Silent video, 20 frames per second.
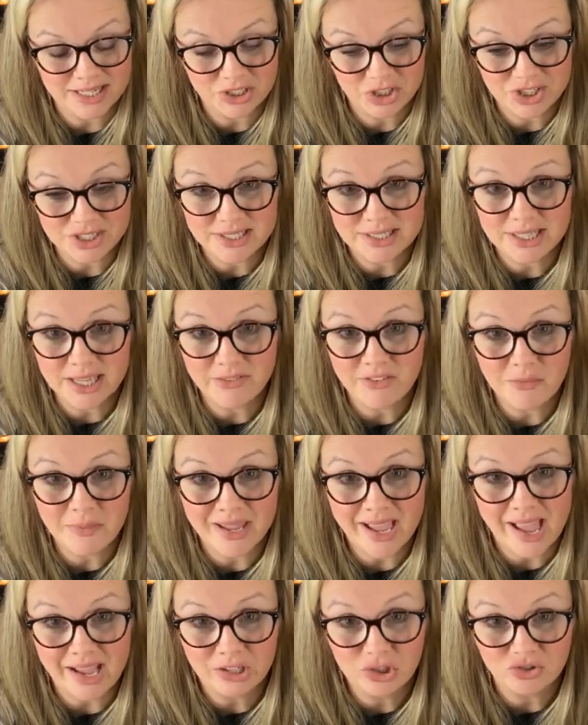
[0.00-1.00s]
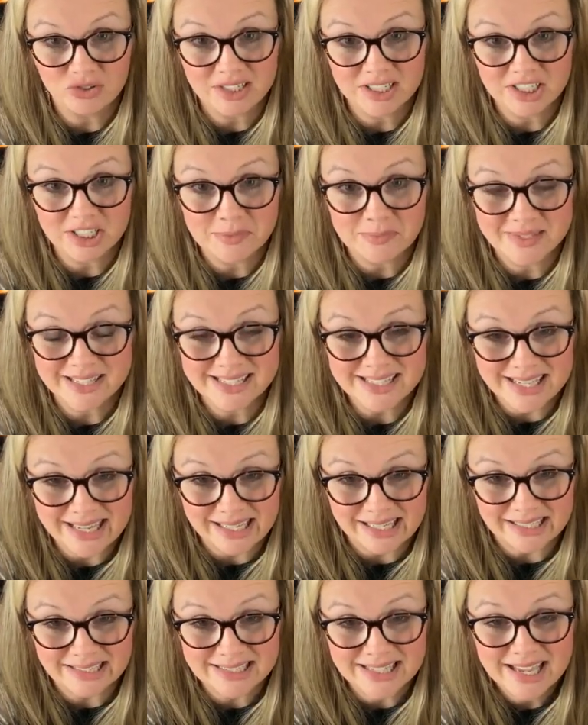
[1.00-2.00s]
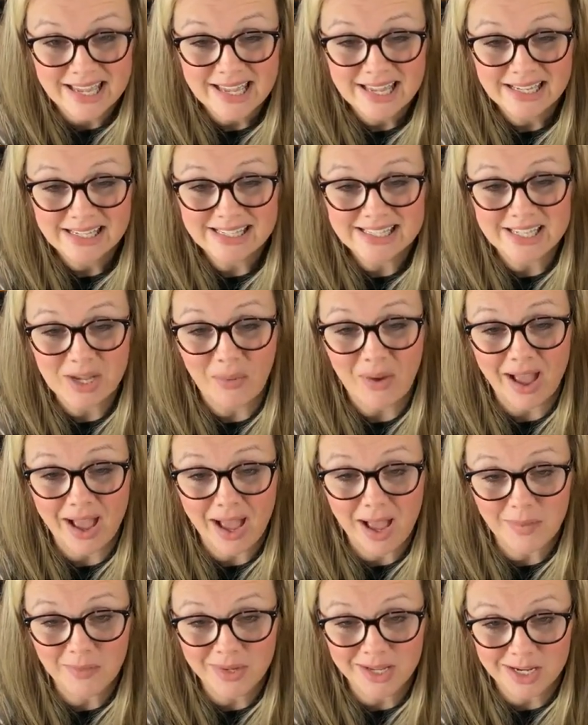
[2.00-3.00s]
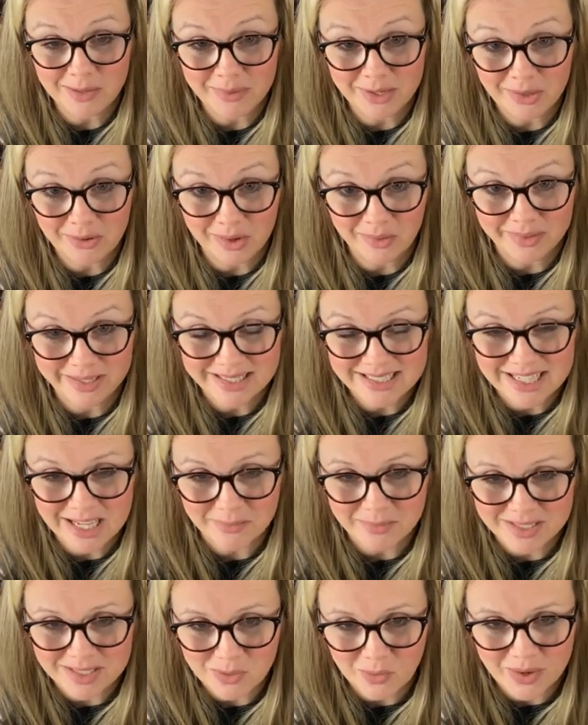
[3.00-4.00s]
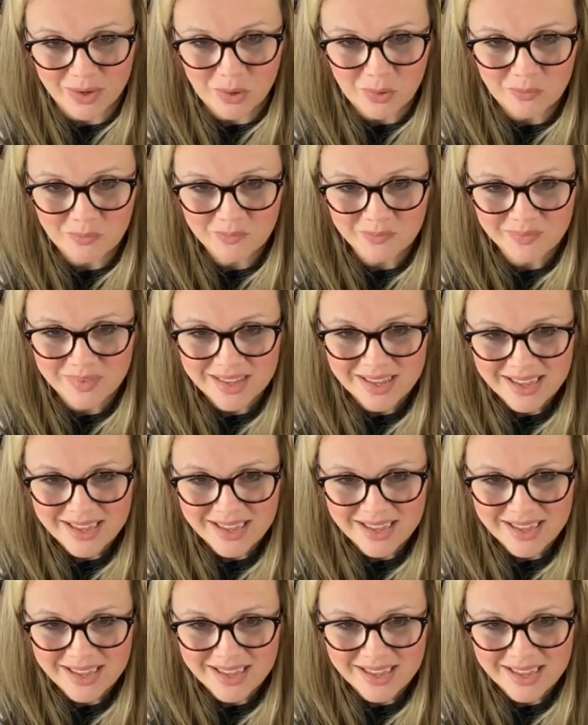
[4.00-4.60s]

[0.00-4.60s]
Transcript: And she's given me actually some seeds, so I'm going to be growing some as well.